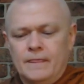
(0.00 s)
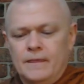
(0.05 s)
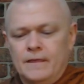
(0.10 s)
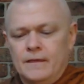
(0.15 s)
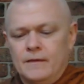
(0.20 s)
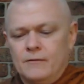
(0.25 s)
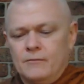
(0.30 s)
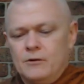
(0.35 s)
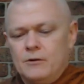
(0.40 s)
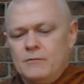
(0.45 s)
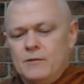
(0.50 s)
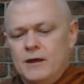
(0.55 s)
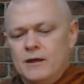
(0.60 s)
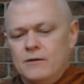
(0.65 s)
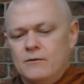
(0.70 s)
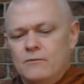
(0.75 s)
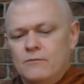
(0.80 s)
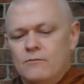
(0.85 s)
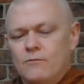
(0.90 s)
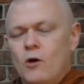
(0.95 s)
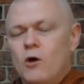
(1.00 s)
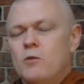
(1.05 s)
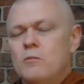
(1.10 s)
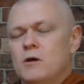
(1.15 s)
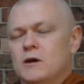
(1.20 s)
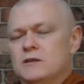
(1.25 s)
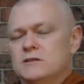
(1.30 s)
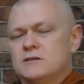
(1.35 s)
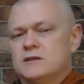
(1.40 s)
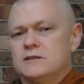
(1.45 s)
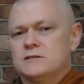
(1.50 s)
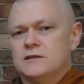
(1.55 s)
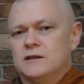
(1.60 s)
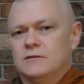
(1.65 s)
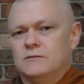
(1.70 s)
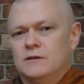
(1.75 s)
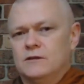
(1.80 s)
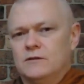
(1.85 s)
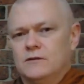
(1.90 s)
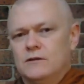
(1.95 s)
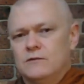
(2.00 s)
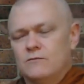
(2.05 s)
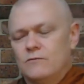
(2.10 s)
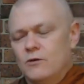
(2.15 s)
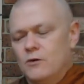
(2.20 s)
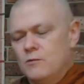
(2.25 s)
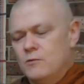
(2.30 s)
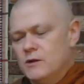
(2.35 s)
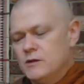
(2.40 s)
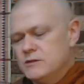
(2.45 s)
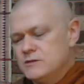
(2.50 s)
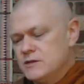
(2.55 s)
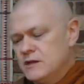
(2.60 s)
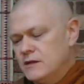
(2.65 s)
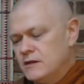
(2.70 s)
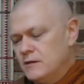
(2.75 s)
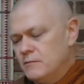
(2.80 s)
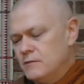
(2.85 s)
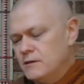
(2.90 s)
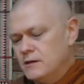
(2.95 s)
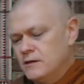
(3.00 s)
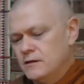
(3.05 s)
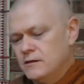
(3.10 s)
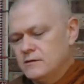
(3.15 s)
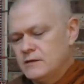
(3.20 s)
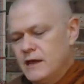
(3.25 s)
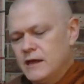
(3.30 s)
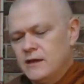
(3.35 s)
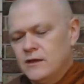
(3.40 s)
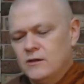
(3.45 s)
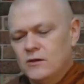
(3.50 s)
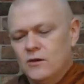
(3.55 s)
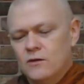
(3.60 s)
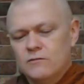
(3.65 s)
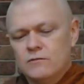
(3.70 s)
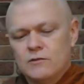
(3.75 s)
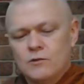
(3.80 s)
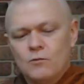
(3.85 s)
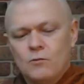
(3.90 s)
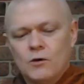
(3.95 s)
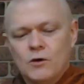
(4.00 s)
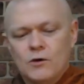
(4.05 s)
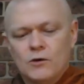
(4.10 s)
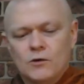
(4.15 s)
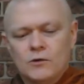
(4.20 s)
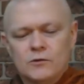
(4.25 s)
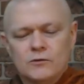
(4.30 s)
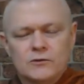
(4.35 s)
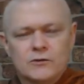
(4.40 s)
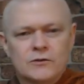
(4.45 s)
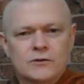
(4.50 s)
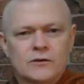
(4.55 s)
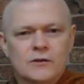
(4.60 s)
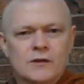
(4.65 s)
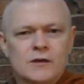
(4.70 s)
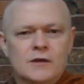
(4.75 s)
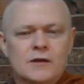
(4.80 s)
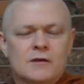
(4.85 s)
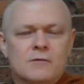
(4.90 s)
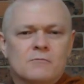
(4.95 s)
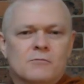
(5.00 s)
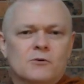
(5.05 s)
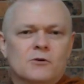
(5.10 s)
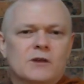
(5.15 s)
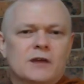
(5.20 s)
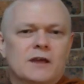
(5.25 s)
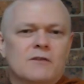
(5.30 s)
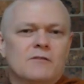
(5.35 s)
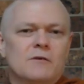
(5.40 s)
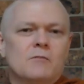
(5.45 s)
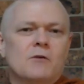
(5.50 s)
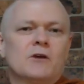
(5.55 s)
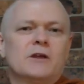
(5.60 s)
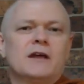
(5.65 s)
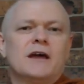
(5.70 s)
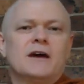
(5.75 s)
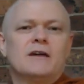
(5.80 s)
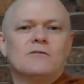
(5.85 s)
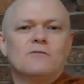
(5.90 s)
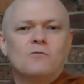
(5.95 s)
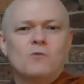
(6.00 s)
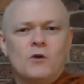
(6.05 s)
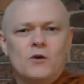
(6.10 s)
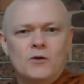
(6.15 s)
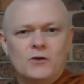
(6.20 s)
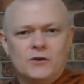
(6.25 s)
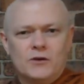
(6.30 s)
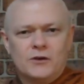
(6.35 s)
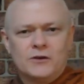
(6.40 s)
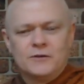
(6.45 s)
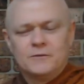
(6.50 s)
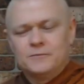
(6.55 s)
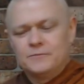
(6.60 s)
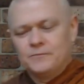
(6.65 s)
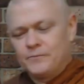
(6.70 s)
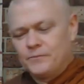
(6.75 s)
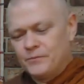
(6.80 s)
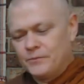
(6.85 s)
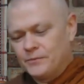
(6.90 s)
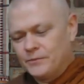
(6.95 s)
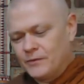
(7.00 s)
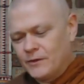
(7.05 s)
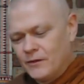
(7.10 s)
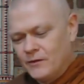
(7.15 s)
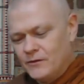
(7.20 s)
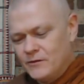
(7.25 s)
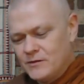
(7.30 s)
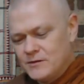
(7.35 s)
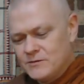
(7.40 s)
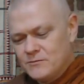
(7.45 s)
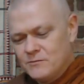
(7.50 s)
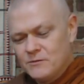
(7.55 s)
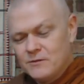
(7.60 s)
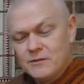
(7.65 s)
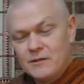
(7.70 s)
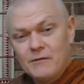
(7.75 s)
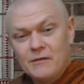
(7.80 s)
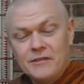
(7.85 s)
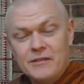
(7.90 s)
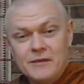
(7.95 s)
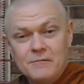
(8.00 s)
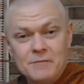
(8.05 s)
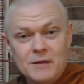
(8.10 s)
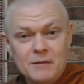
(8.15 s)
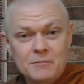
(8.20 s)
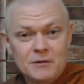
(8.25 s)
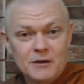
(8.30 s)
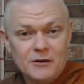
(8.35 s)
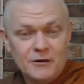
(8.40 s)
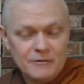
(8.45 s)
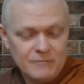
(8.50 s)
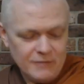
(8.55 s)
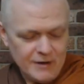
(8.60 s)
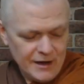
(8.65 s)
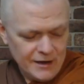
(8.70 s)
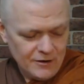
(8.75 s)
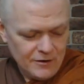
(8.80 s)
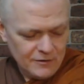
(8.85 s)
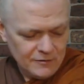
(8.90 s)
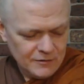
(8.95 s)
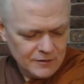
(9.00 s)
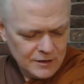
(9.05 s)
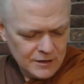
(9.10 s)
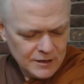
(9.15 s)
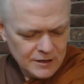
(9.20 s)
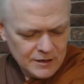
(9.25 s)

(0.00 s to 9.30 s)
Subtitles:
What about robots, I said? Did robots end up taking over the world, putting everybody out of work? This is one thing people are afraid of.